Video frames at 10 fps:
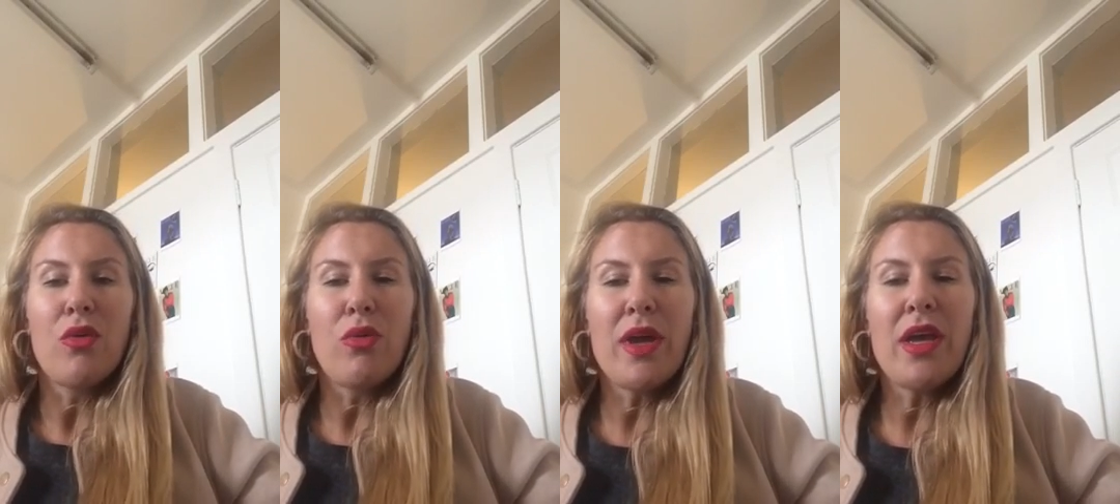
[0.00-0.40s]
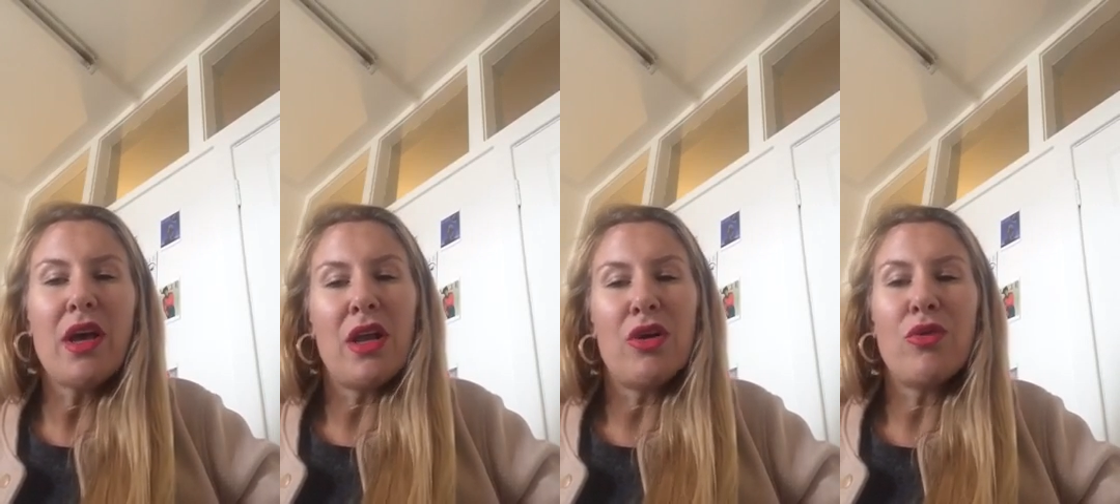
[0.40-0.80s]
We
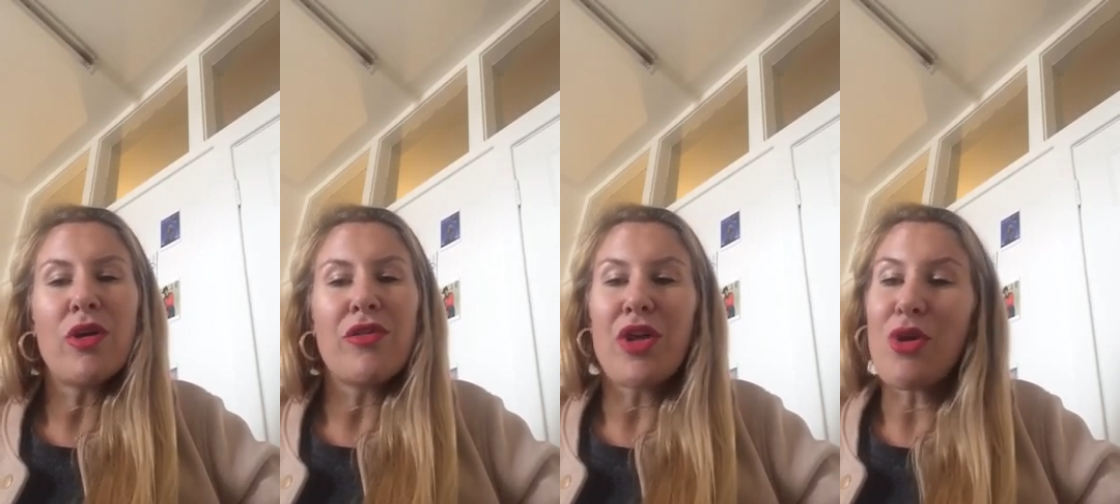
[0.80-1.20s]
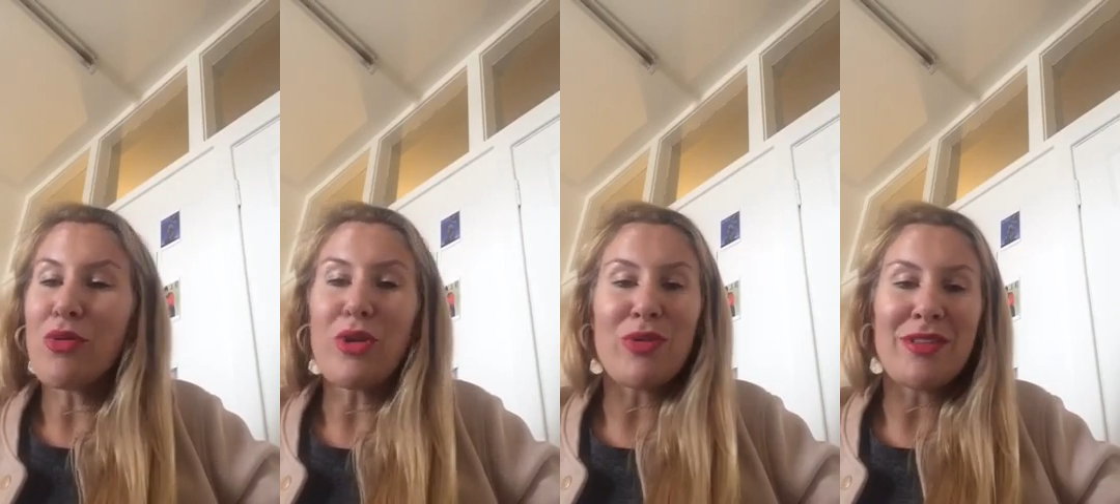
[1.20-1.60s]
alone are the
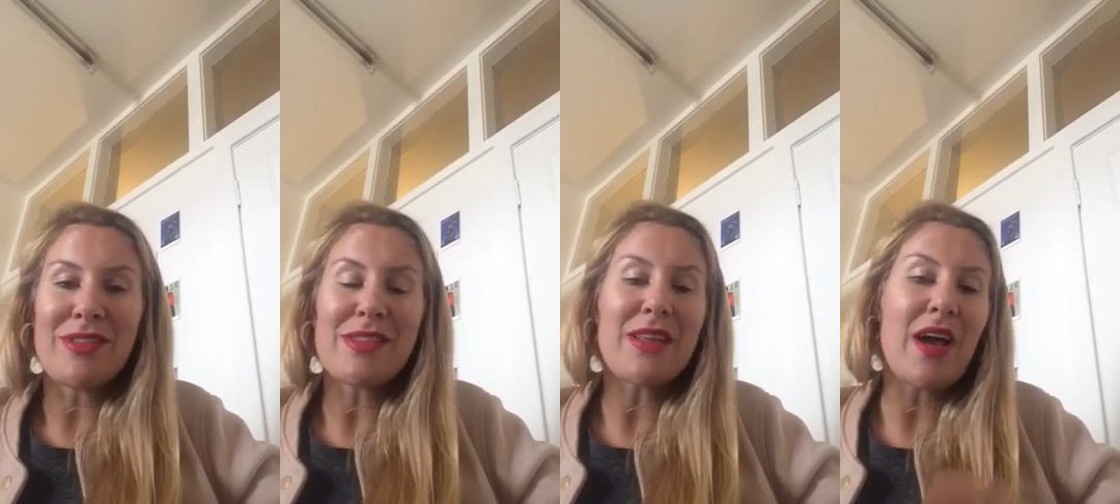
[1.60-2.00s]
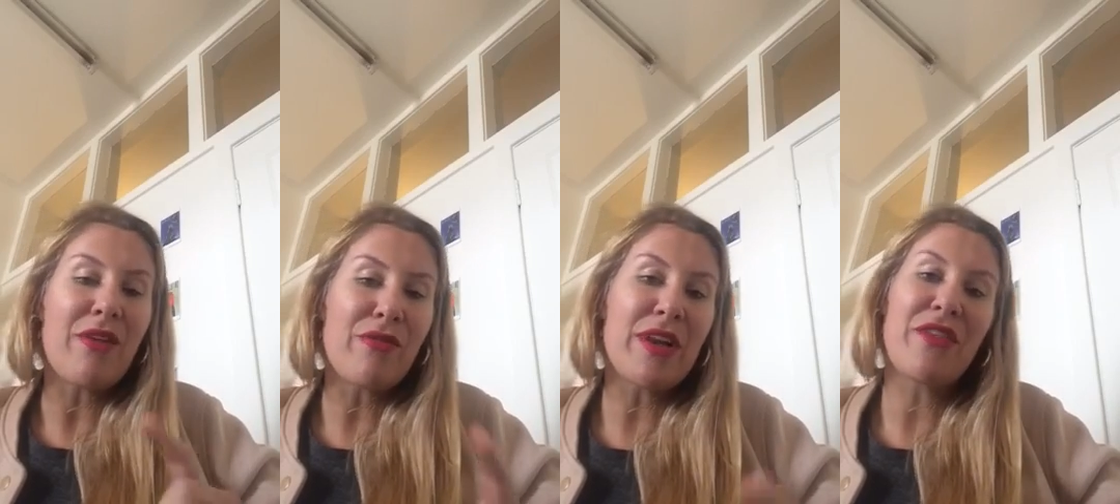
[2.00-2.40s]
only ones. I
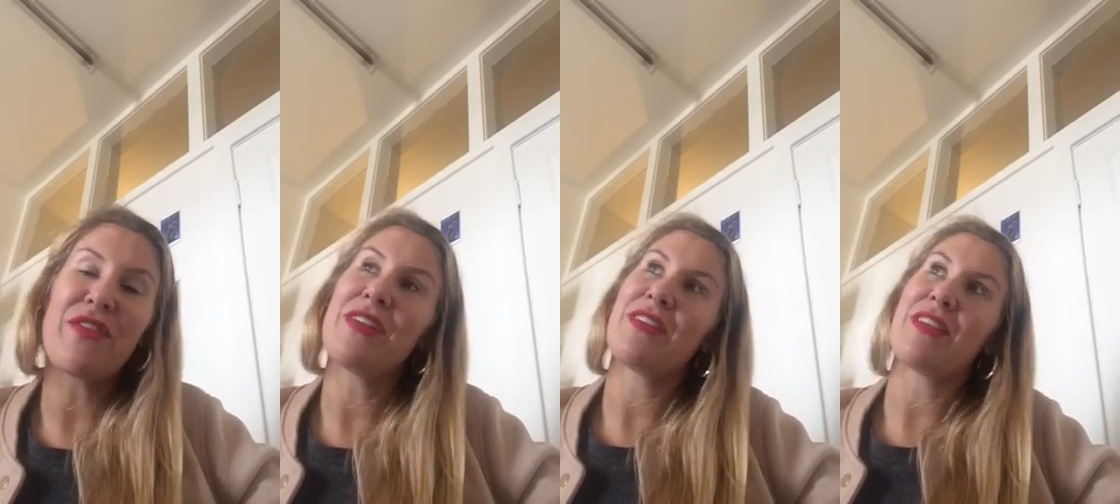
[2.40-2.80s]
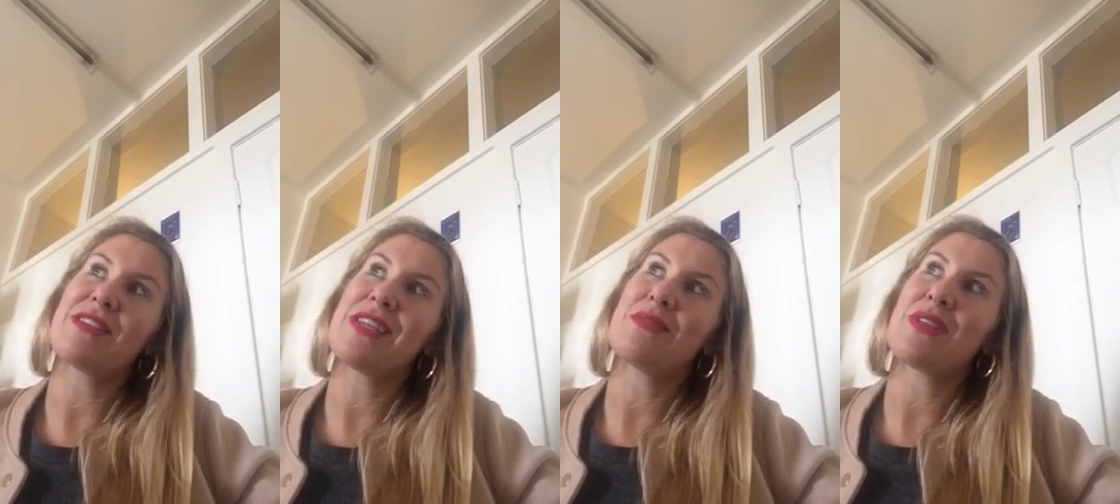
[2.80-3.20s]
really feel
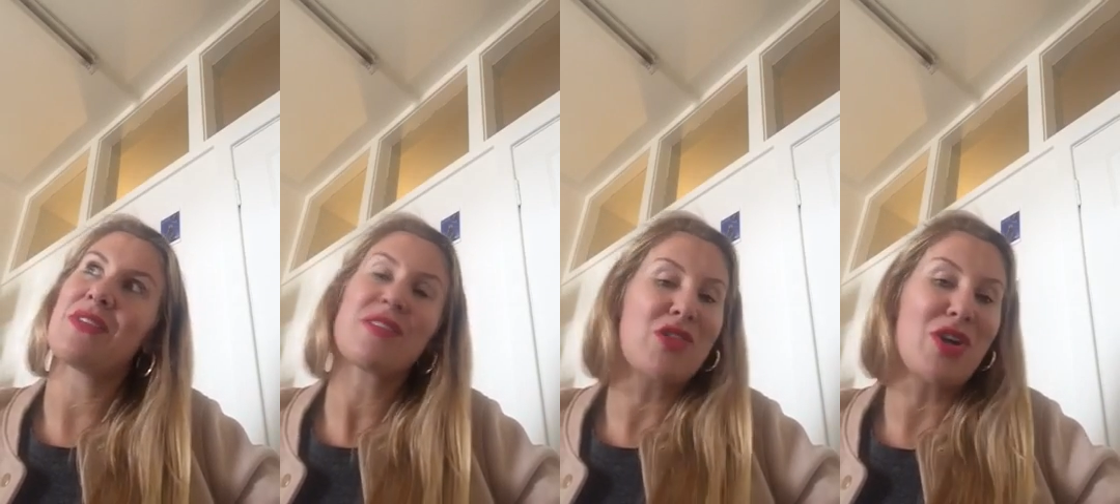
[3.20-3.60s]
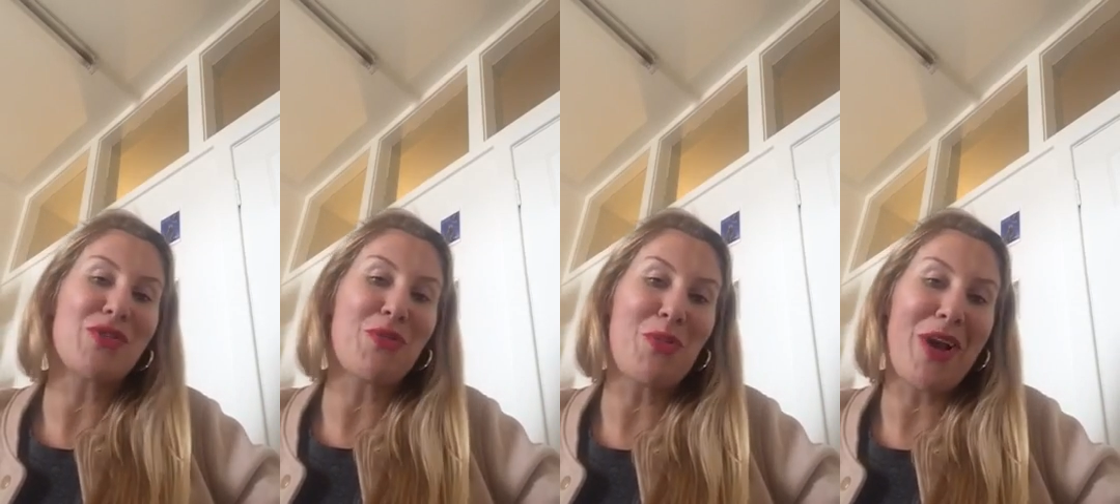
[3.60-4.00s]
that sounds like the start
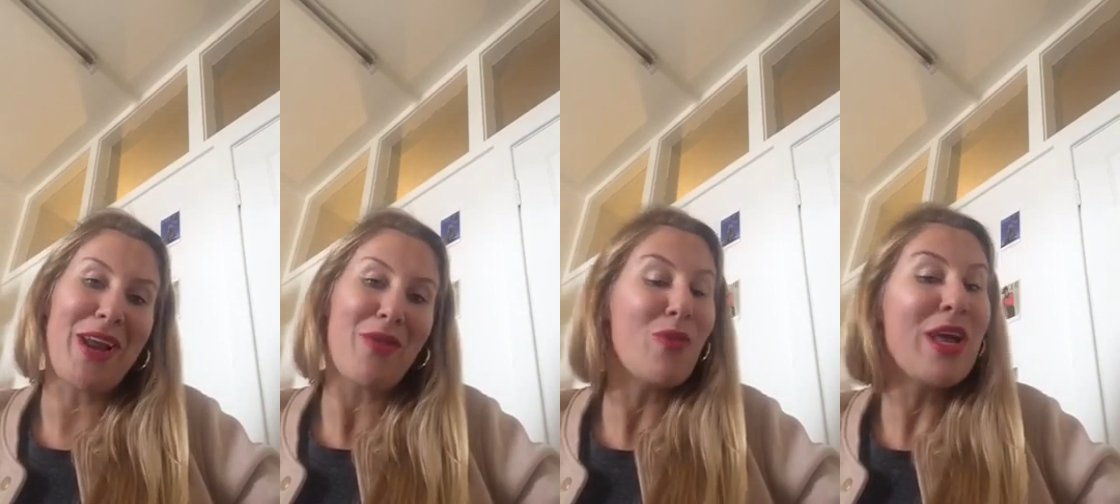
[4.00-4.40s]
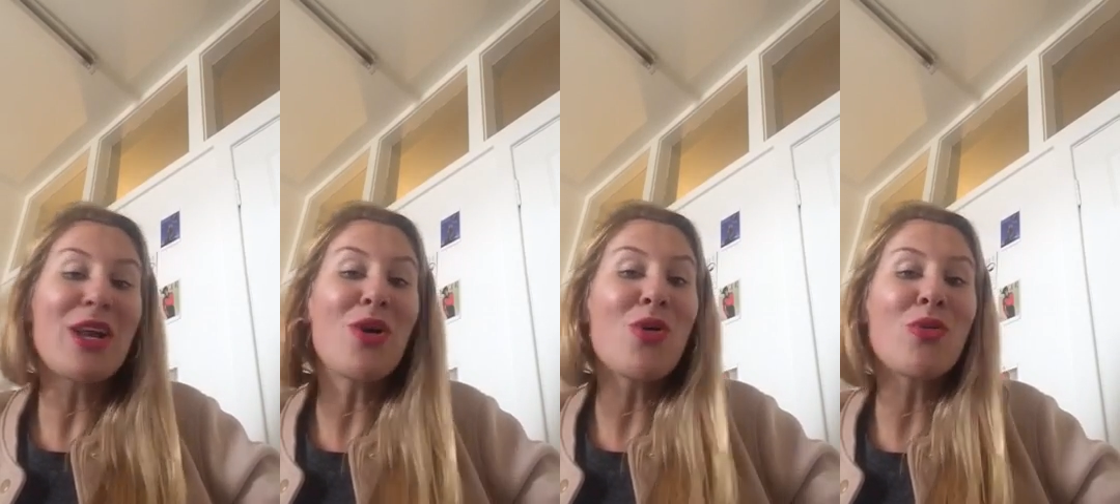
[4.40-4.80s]
of a prayer. We
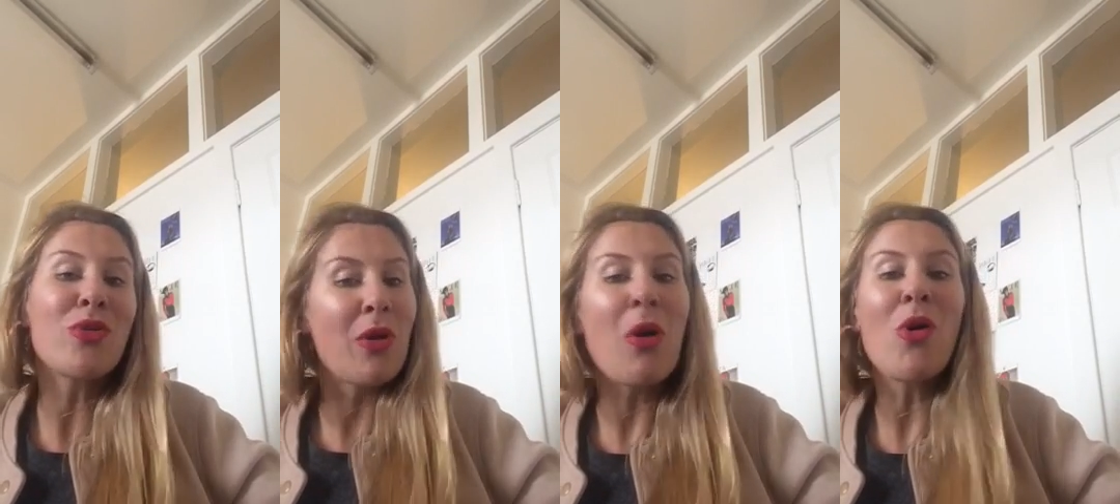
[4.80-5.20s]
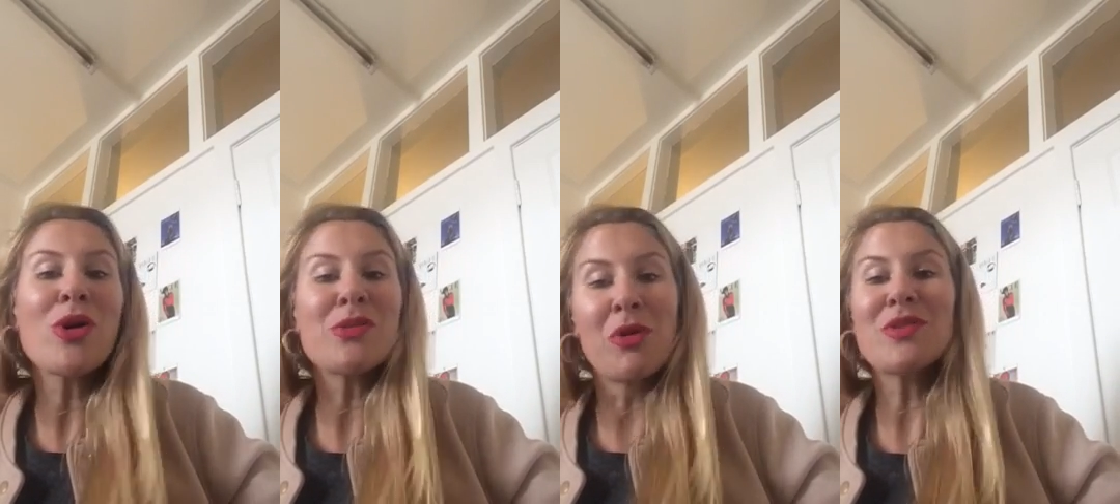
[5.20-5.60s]
alone, the
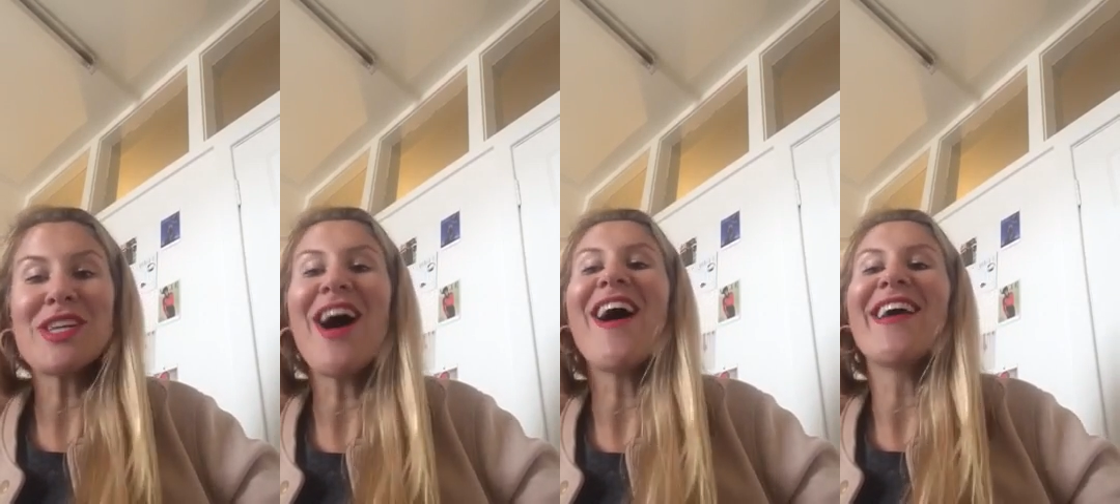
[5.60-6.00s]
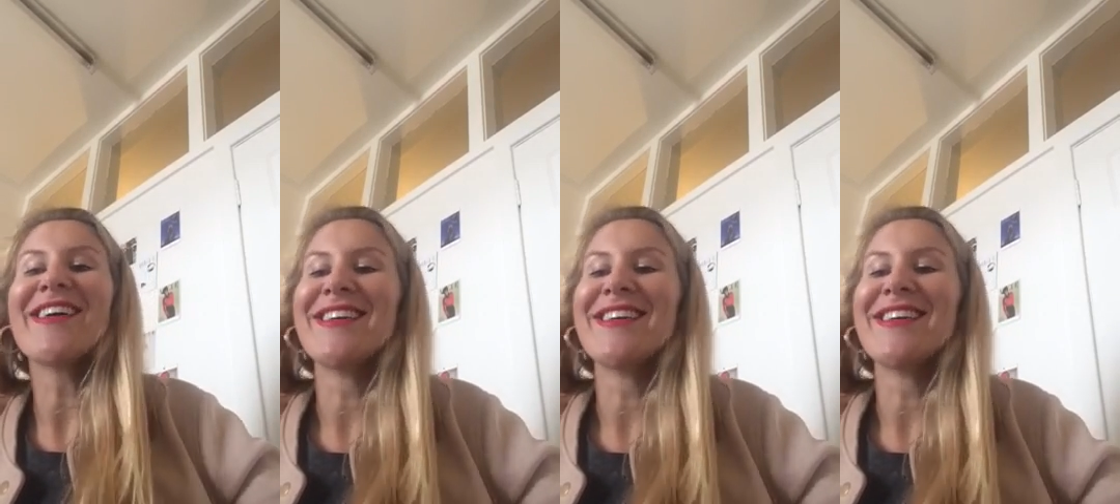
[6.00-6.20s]
Lord Most High,